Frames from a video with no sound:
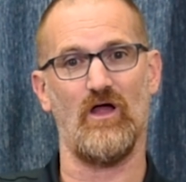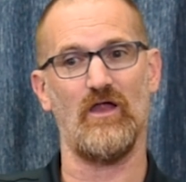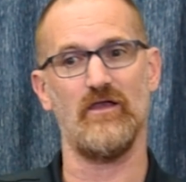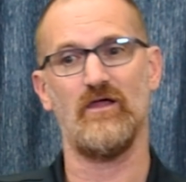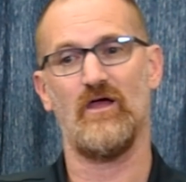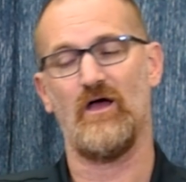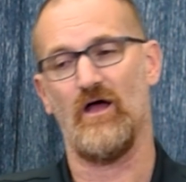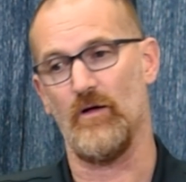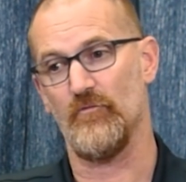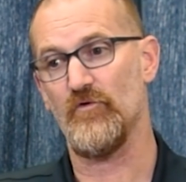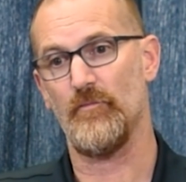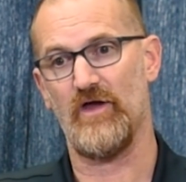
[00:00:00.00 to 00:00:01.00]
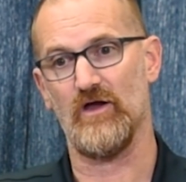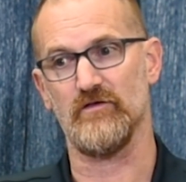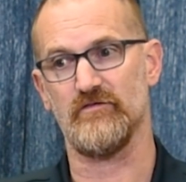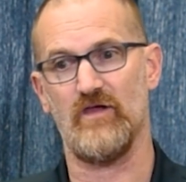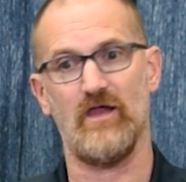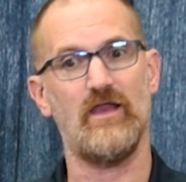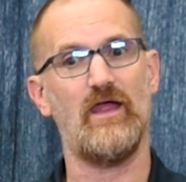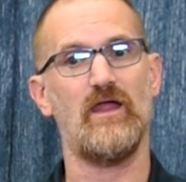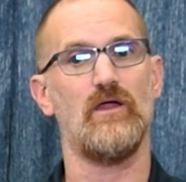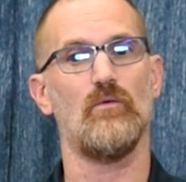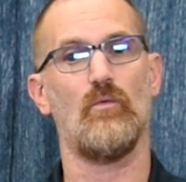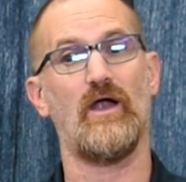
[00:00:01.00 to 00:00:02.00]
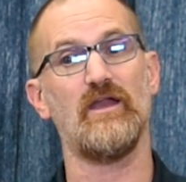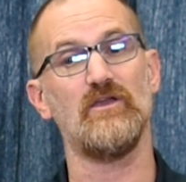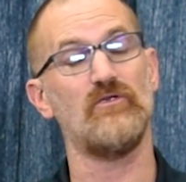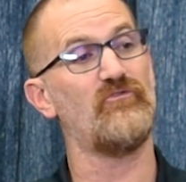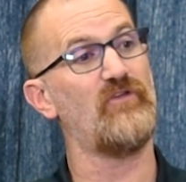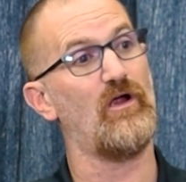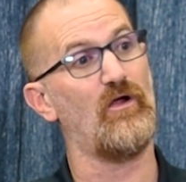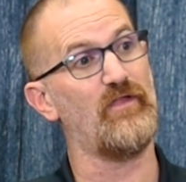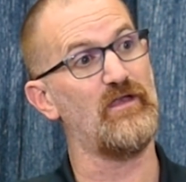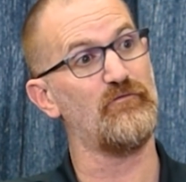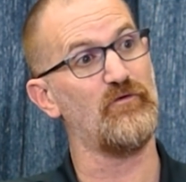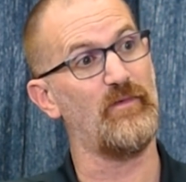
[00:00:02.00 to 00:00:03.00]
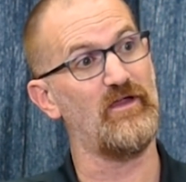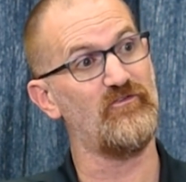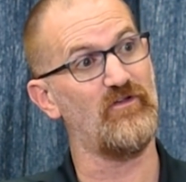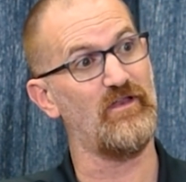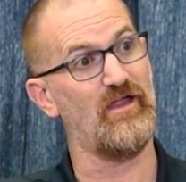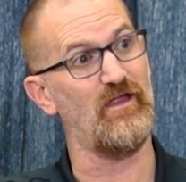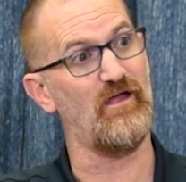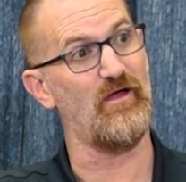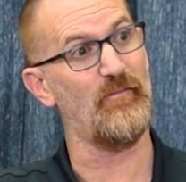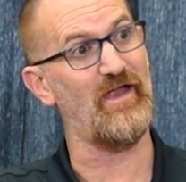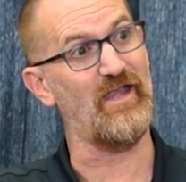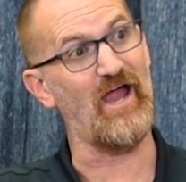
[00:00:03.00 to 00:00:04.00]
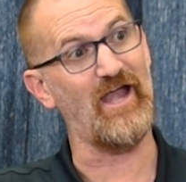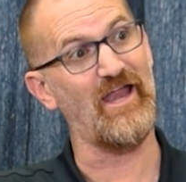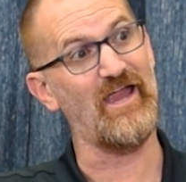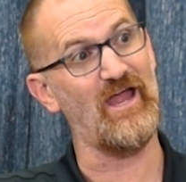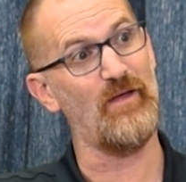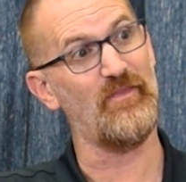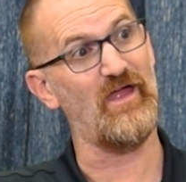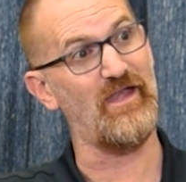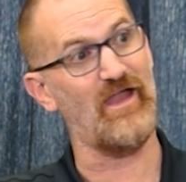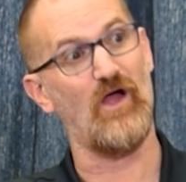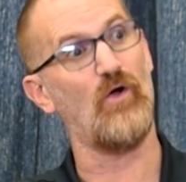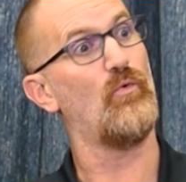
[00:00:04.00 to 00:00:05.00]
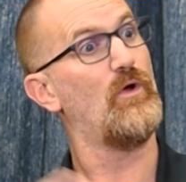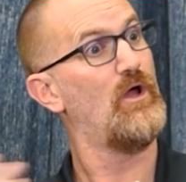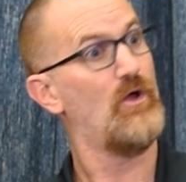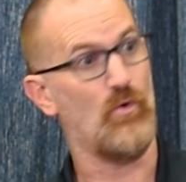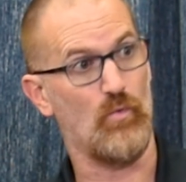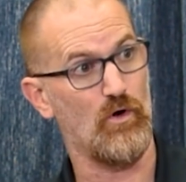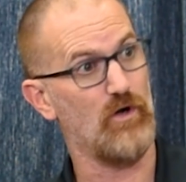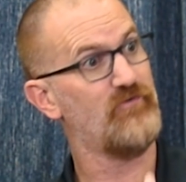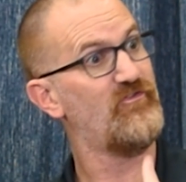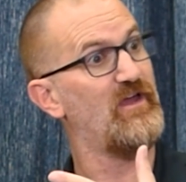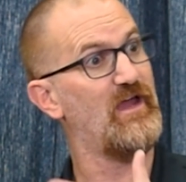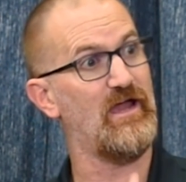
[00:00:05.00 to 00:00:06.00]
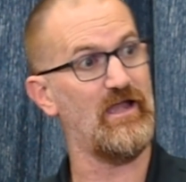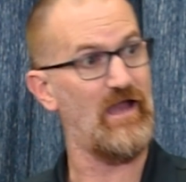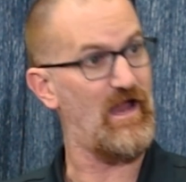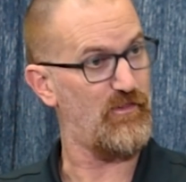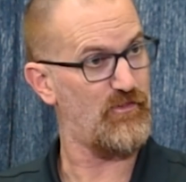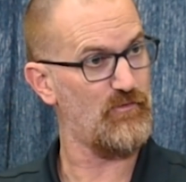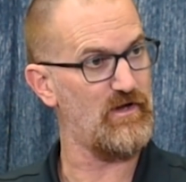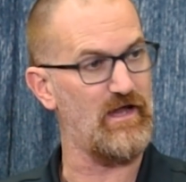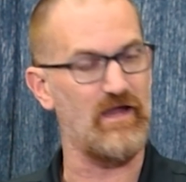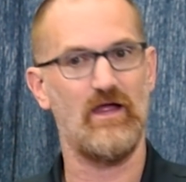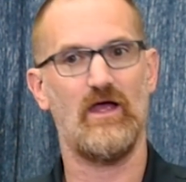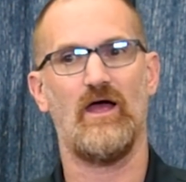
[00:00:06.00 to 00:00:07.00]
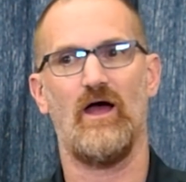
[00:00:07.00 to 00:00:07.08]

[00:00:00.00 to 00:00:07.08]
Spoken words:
on from parents saying, hey, why didn't you share all that information that at 9 a.m. that now we're seeing at 3?